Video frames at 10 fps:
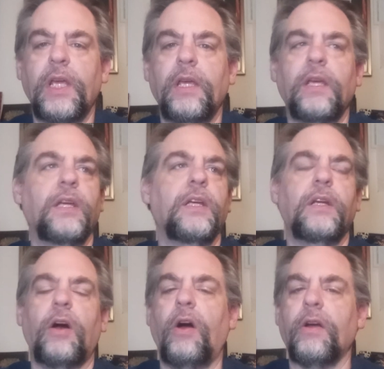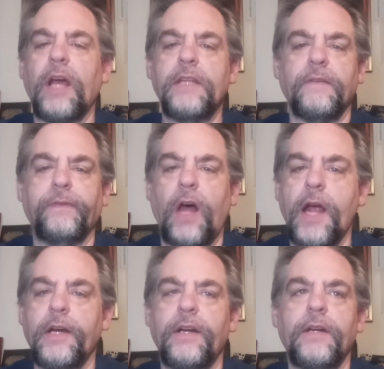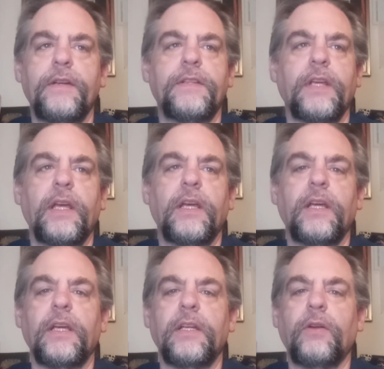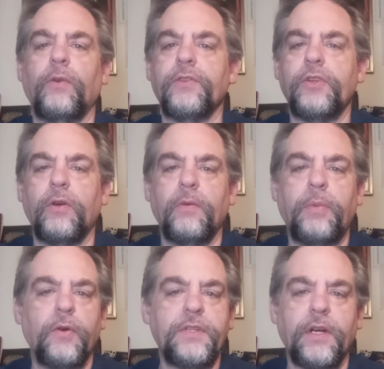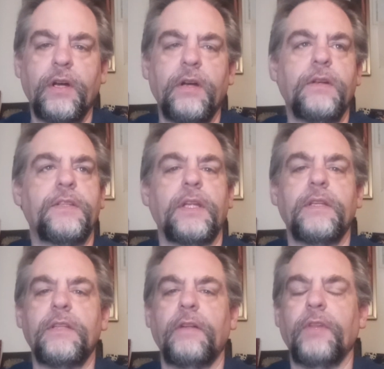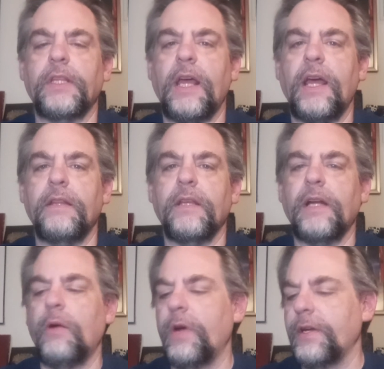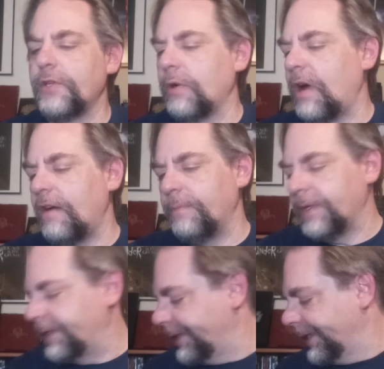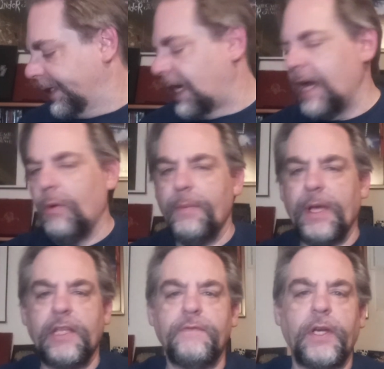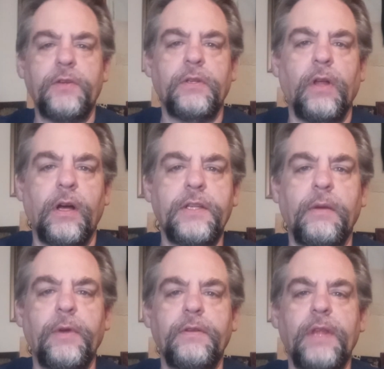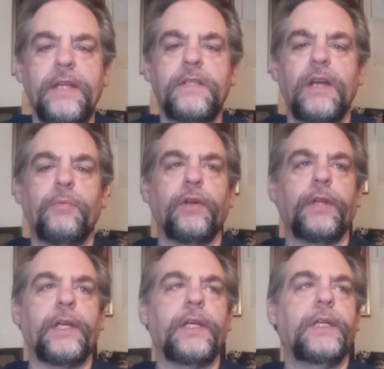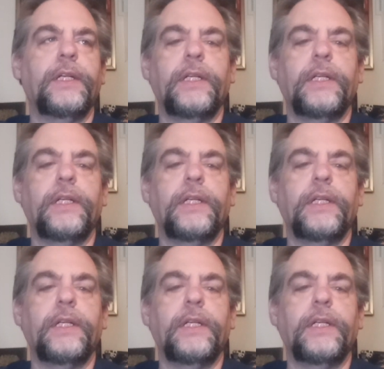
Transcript: me all kinds of flyers and old show posters and stuff like that I wanted to show off, but I don't want to make this video too long, so I'm going to do that separately.